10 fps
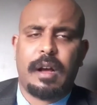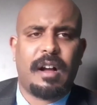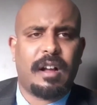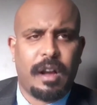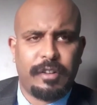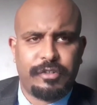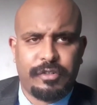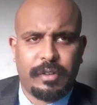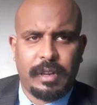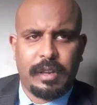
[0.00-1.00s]
a
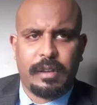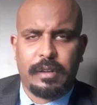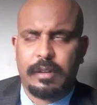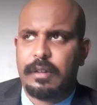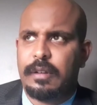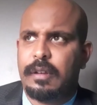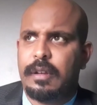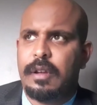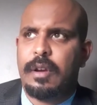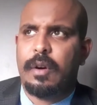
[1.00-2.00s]
country
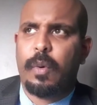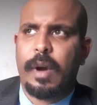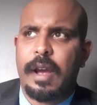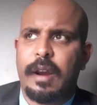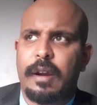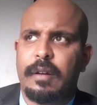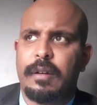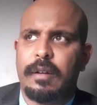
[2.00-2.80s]
where